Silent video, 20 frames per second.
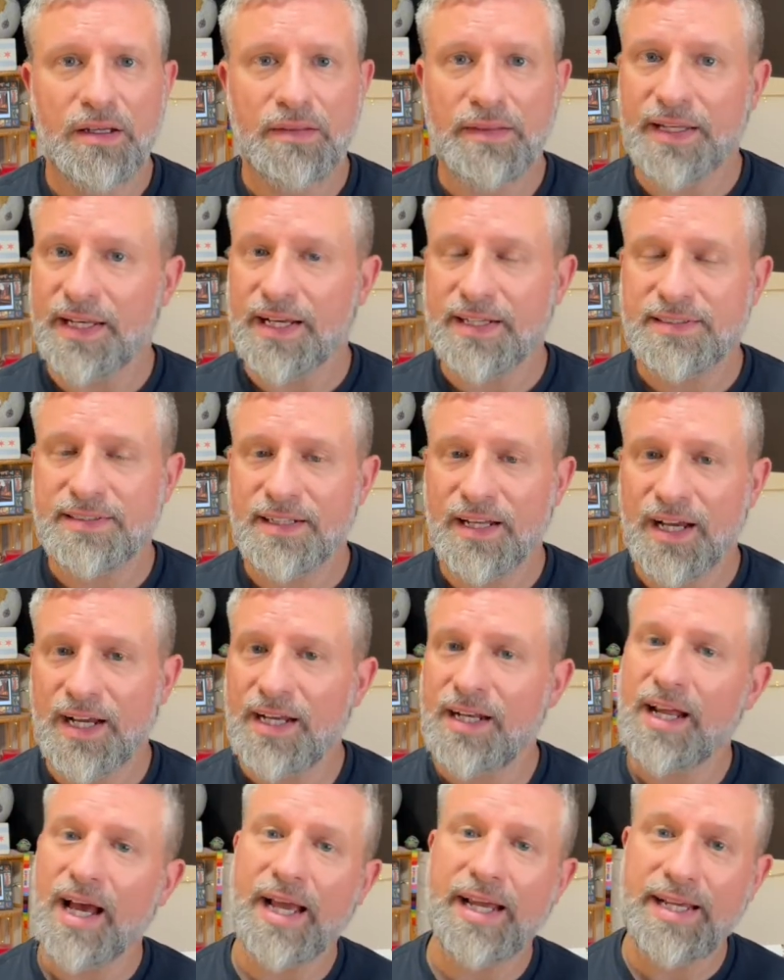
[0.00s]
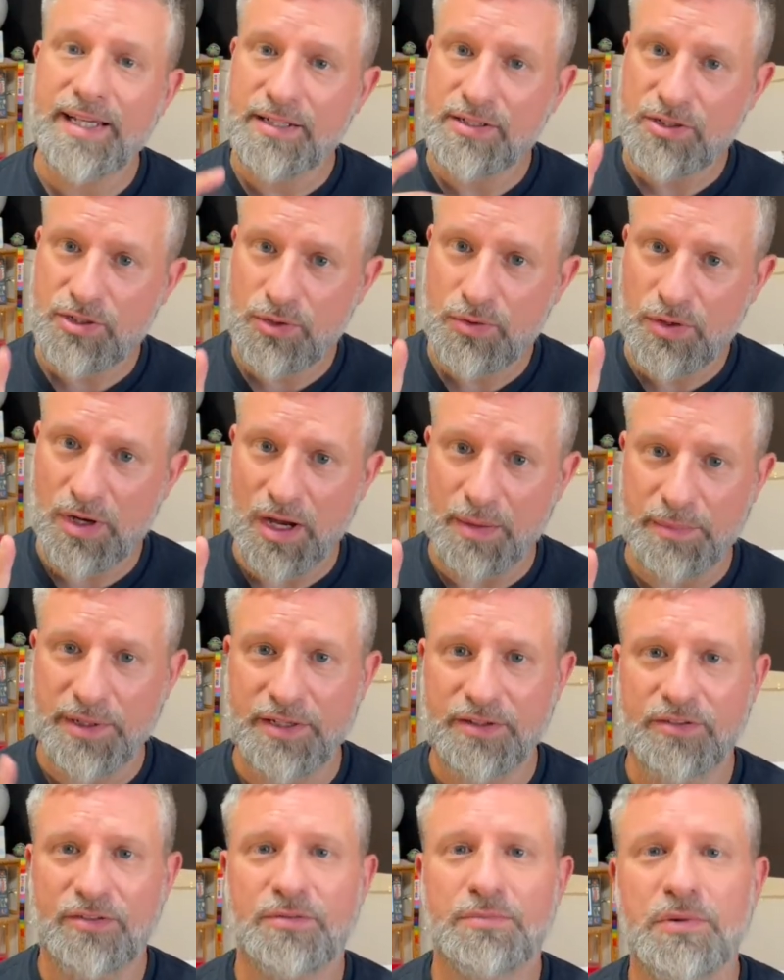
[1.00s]
The next night, I ate 2
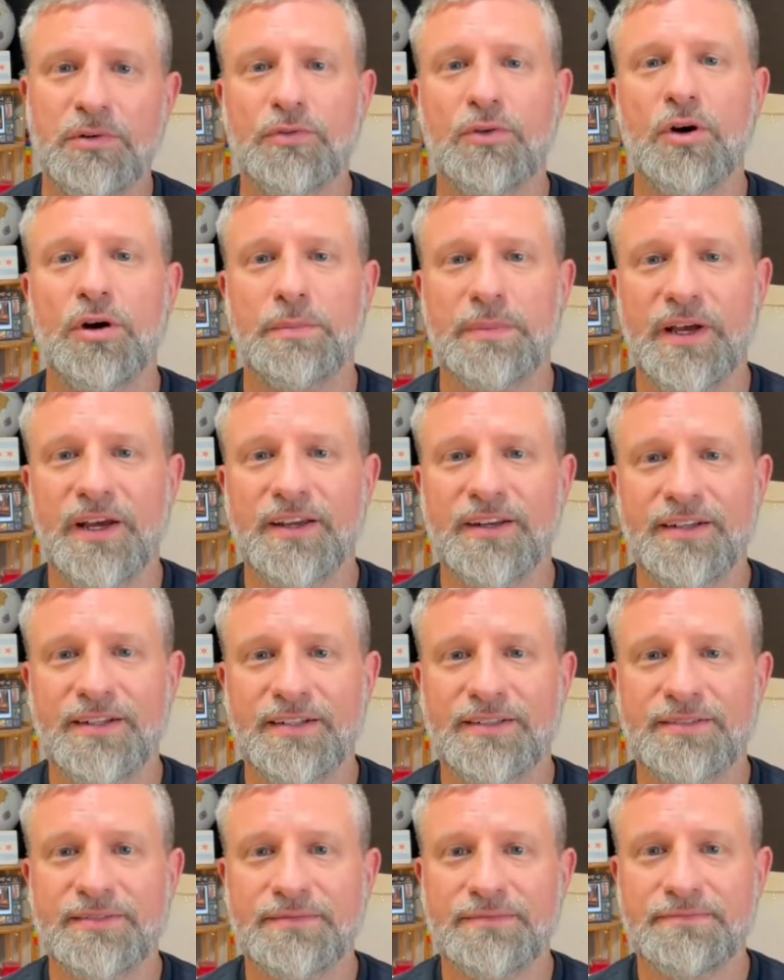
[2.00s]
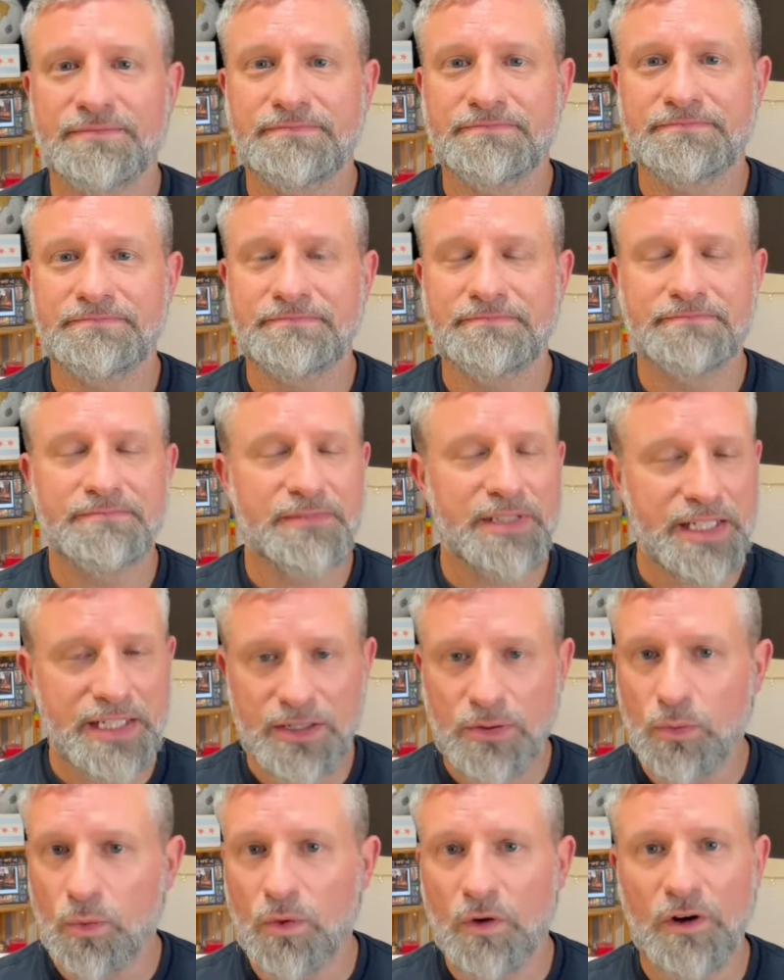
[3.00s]
gummies before bed. They
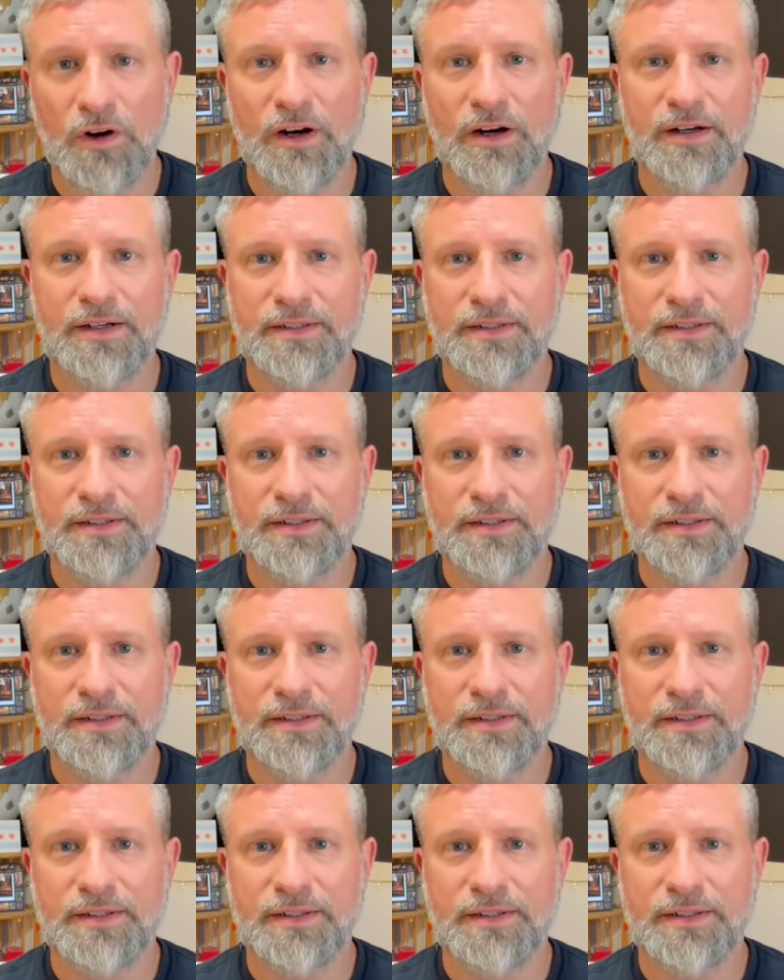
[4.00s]
didn't work.